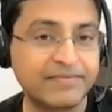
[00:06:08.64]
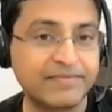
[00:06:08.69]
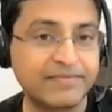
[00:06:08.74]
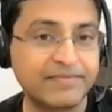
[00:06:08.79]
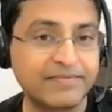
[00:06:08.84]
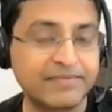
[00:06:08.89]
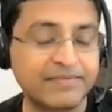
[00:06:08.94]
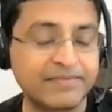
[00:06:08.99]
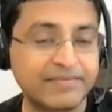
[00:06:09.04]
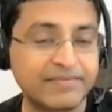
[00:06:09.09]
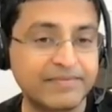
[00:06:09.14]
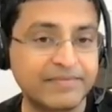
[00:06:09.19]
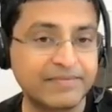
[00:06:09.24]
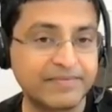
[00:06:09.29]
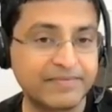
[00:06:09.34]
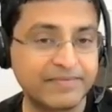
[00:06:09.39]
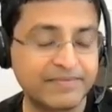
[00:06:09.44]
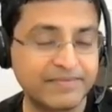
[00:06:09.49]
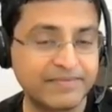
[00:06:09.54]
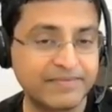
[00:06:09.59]

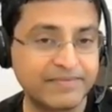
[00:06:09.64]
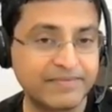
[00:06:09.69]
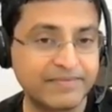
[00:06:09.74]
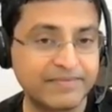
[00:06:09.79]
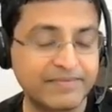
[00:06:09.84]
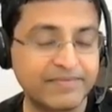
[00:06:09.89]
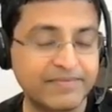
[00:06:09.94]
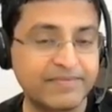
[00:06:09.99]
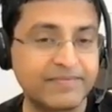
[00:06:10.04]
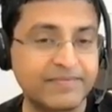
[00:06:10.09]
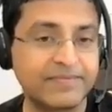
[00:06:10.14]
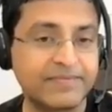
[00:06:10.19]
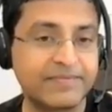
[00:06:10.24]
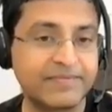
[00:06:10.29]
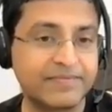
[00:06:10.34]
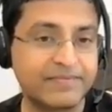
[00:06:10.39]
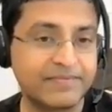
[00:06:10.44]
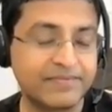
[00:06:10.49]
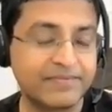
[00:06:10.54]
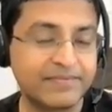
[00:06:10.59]

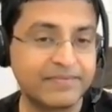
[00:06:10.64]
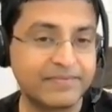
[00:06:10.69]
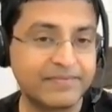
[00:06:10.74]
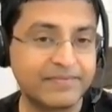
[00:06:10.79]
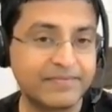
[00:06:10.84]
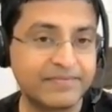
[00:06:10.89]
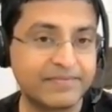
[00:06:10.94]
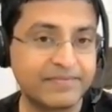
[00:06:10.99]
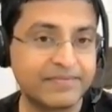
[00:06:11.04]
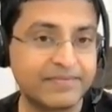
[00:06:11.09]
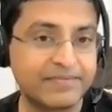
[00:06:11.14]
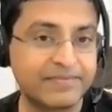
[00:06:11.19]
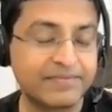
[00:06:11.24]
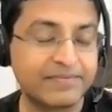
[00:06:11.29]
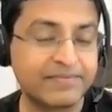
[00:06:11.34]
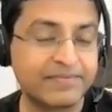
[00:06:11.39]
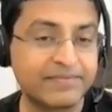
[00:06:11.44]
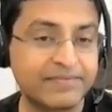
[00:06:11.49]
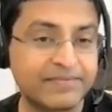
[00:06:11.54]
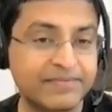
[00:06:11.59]

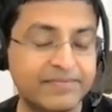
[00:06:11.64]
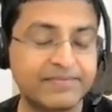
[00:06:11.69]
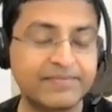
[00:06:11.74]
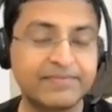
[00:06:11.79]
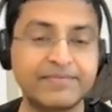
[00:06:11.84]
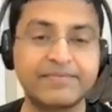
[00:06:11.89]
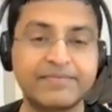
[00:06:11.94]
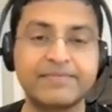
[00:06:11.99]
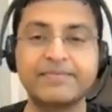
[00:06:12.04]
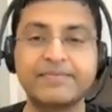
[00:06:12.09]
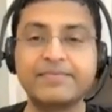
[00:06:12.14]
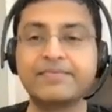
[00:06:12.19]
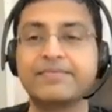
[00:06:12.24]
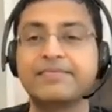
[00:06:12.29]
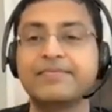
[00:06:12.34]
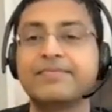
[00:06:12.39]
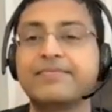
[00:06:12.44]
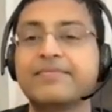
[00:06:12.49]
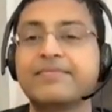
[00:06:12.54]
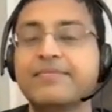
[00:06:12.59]

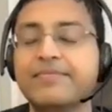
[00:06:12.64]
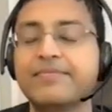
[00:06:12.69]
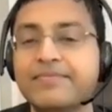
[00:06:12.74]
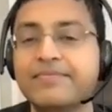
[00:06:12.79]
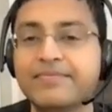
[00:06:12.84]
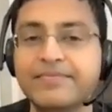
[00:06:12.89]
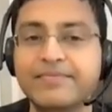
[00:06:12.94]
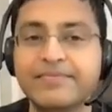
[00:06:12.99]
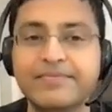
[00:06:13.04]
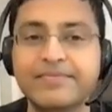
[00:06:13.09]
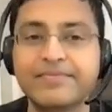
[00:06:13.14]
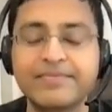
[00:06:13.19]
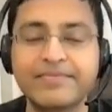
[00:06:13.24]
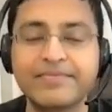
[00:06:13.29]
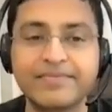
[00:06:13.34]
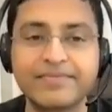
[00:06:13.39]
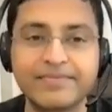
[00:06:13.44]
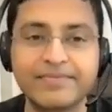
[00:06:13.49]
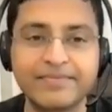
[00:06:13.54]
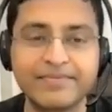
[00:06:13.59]

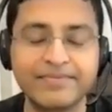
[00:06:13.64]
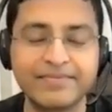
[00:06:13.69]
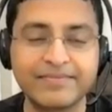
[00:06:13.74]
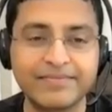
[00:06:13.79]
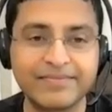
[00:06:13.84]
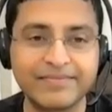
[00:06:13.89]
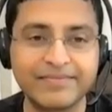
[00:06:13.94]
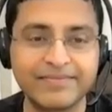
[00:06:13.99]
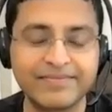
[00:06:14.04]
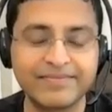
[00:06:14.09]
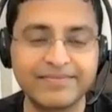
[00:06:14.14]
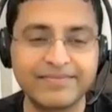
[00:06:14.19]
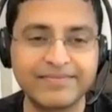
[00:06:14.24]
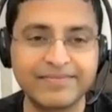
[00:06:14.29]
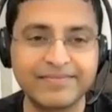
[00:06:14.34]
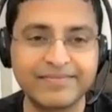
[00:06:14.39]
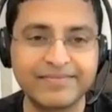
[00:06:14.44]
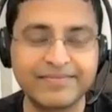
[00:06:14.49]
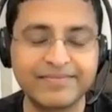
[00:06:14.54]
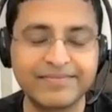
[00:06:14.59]

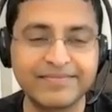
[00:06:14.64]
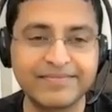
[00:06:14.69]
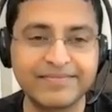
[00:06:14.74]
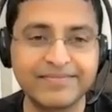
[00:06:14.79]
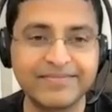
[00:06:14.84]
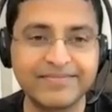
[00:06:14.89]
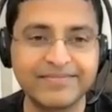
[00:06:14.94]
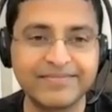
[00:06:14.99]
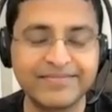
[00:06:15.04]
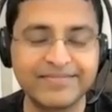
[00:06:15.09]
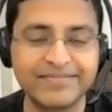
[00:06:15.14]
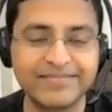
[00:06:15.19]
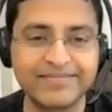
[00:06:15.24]
(not speaking)